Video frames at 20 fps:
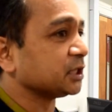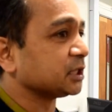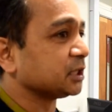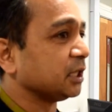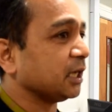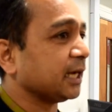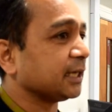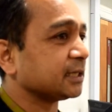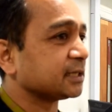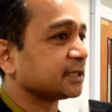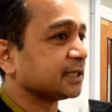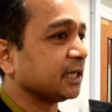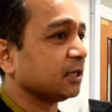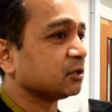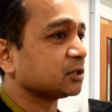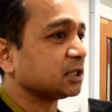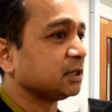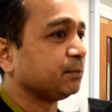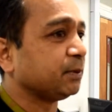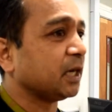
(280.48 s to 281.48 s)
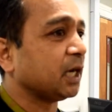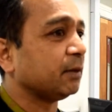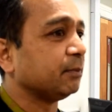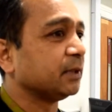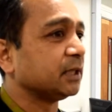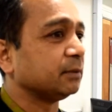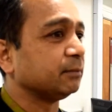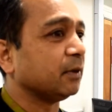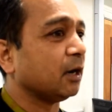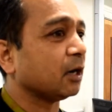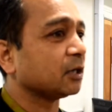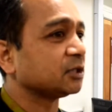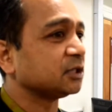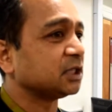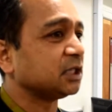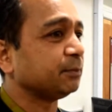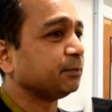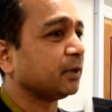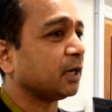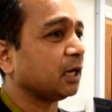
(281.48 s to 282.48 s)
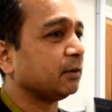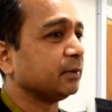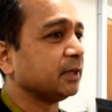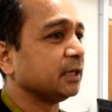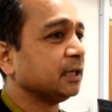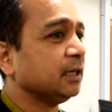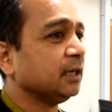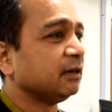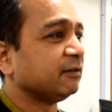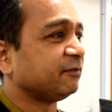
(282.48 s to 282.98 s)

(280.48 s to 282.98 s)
like the sales department, the marketing department,